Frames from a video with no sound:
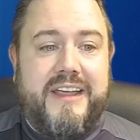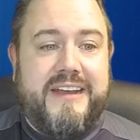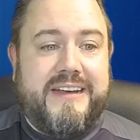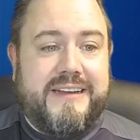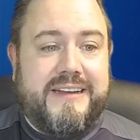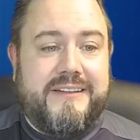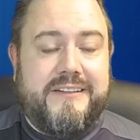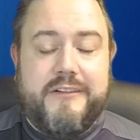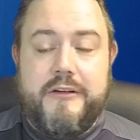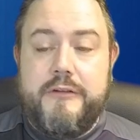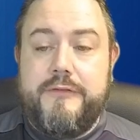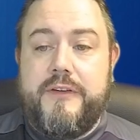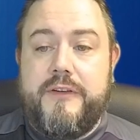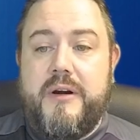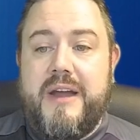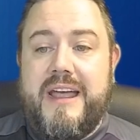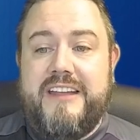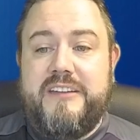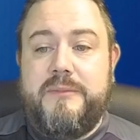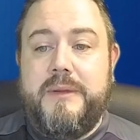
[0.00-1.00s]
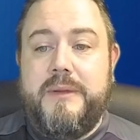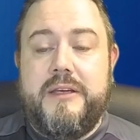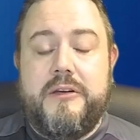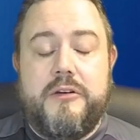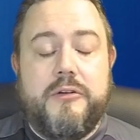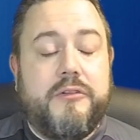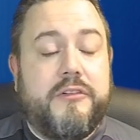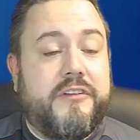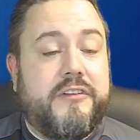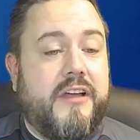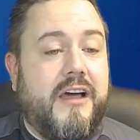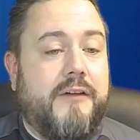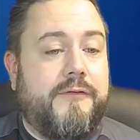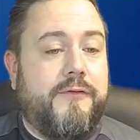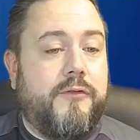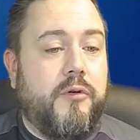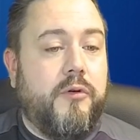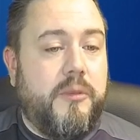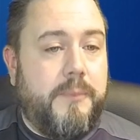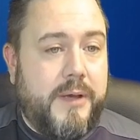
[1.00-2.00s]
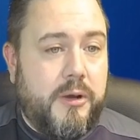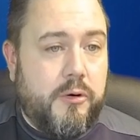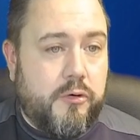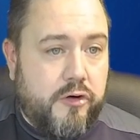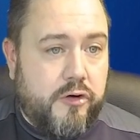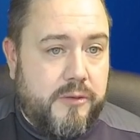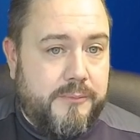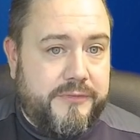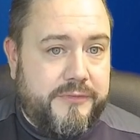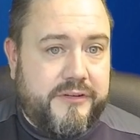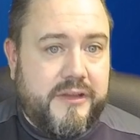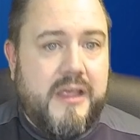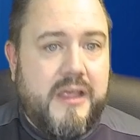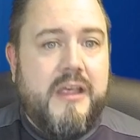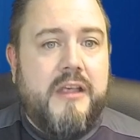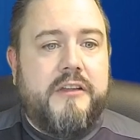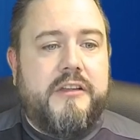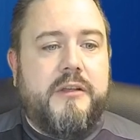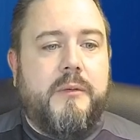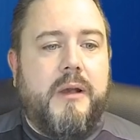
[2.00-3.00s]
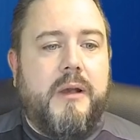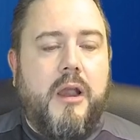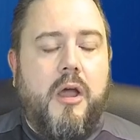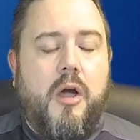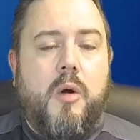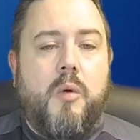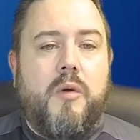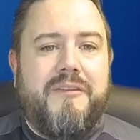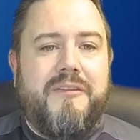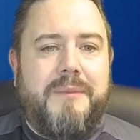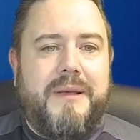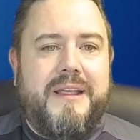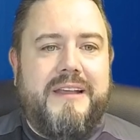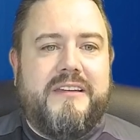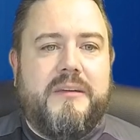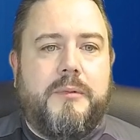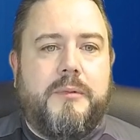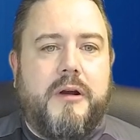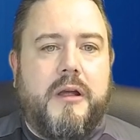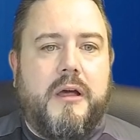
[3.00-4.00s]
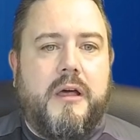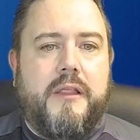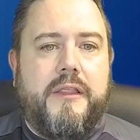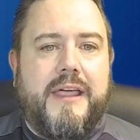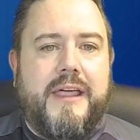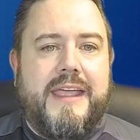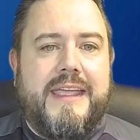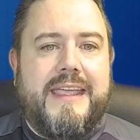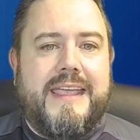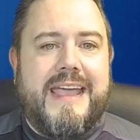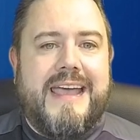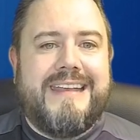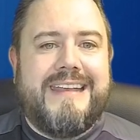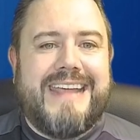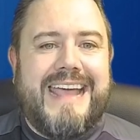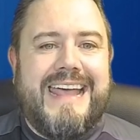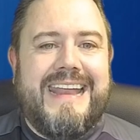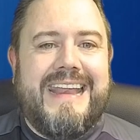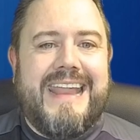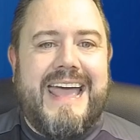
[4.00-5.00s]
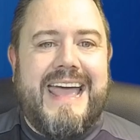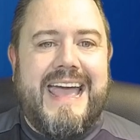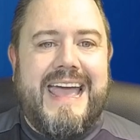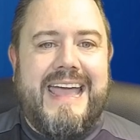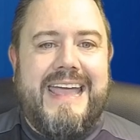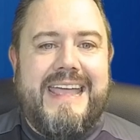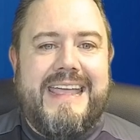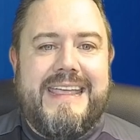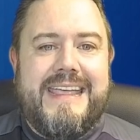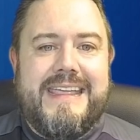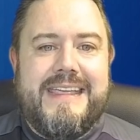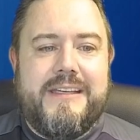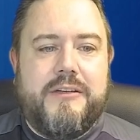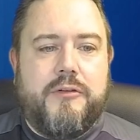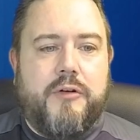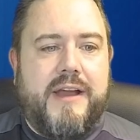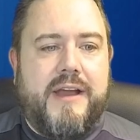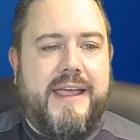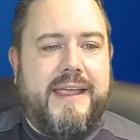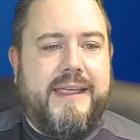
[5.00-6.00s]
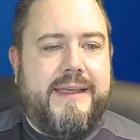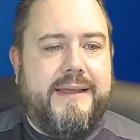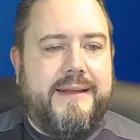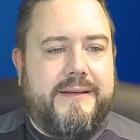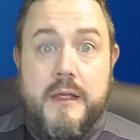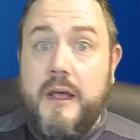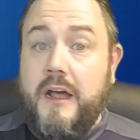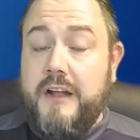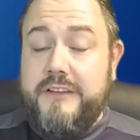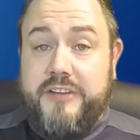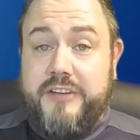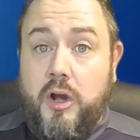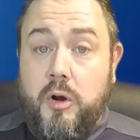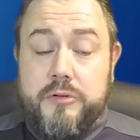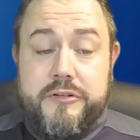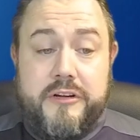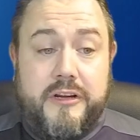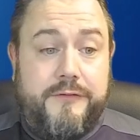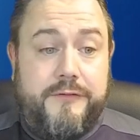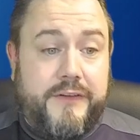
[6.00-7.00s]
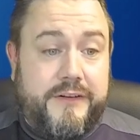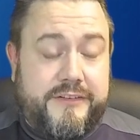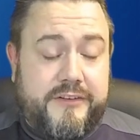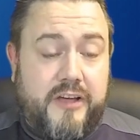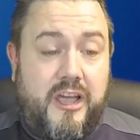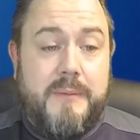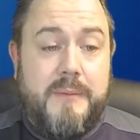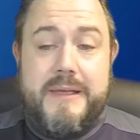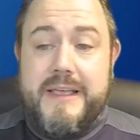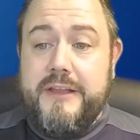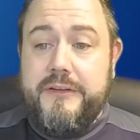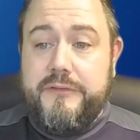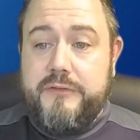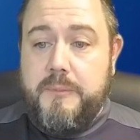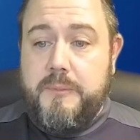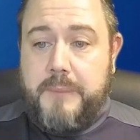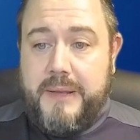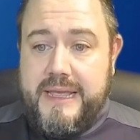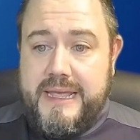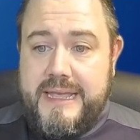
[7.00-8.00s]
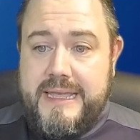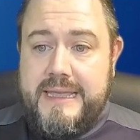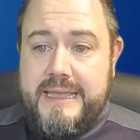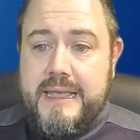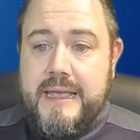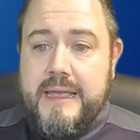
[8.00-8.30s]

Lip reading: and so far it has been a good start for the Pilgrims. So along with Peterborough, they get an A grade. I told you, if your side begins with P,